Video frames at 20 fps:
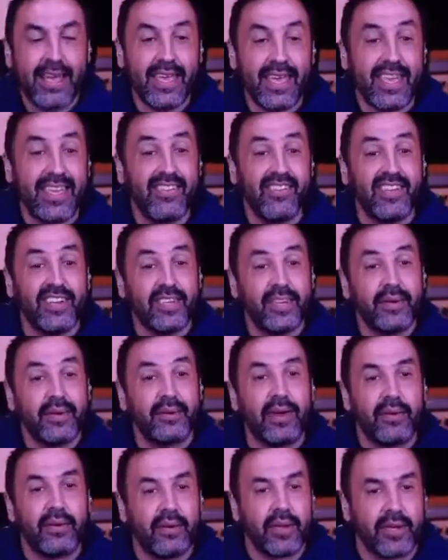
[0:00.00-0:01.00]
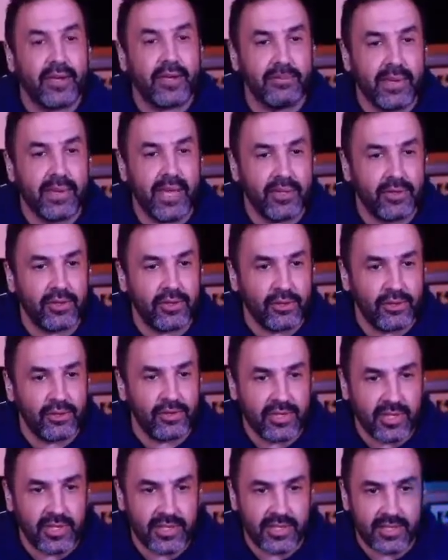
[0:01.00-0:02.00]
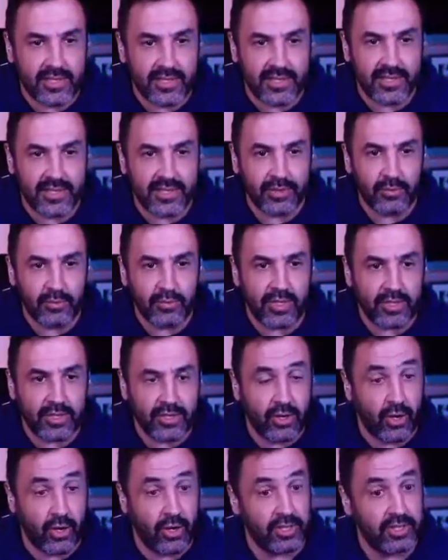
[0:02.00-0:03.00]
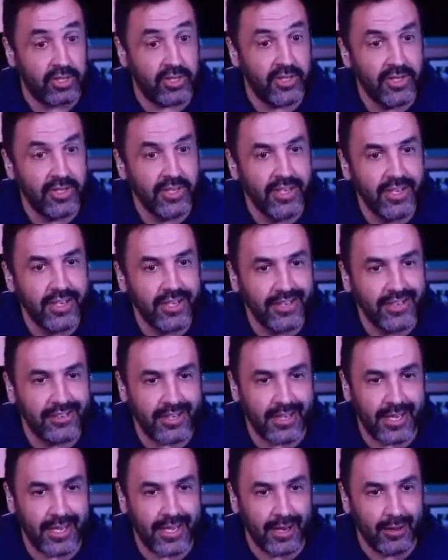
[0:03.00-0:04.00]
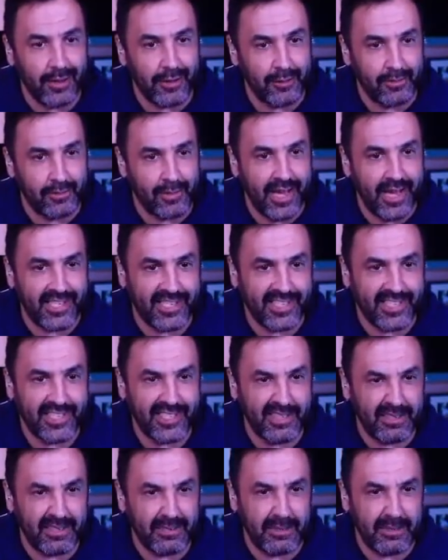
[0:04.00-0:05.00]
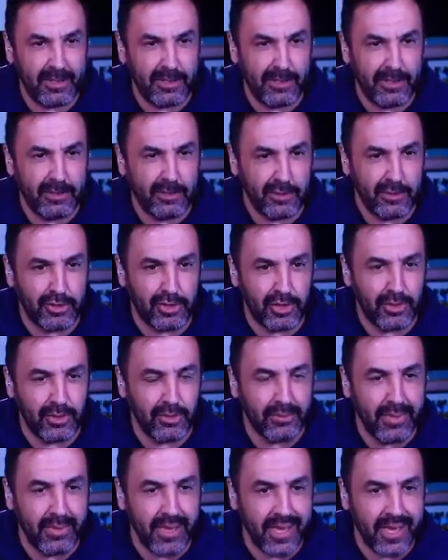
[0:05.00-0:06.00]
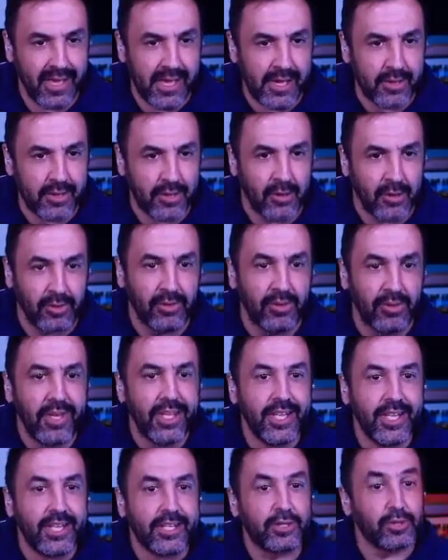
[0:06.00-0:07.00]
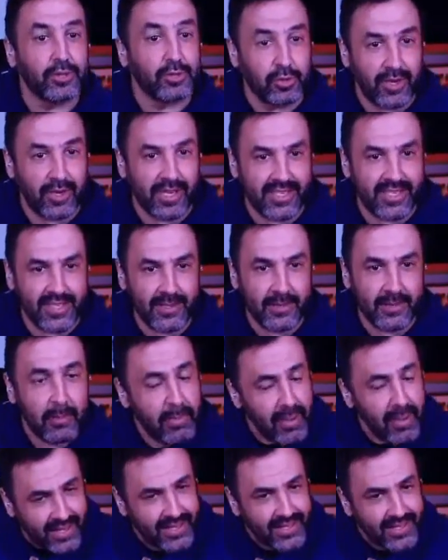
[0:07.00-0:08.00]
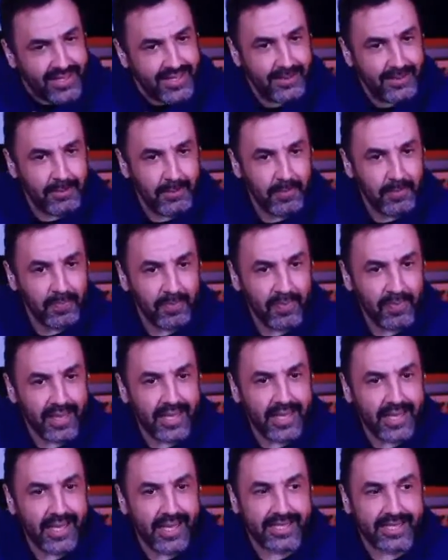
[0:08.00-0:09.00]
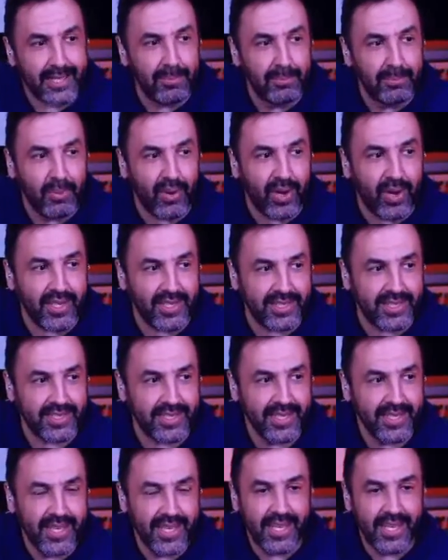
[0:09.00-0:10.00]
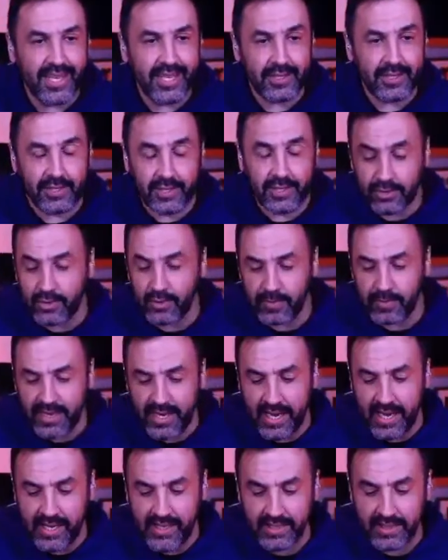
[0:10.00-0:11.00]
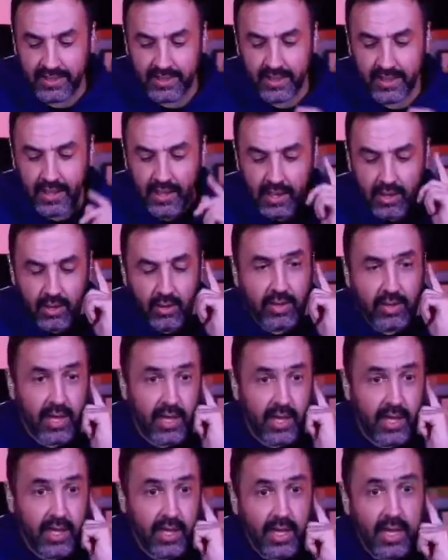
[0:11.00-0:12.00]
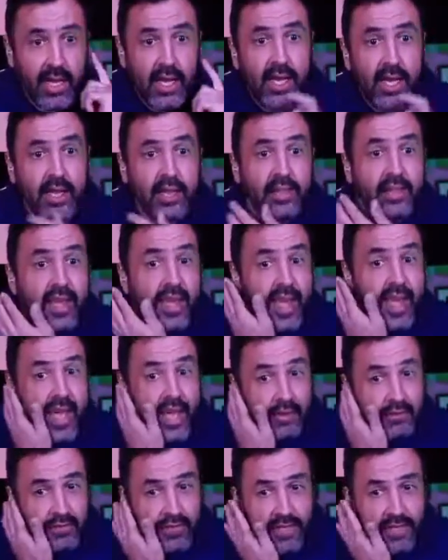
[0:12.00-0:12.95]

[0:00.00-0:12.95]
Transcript: even though I recommend use this with caution. Okay, otherwise your show may go too crazy, but at some point this could be nice. Okay, they have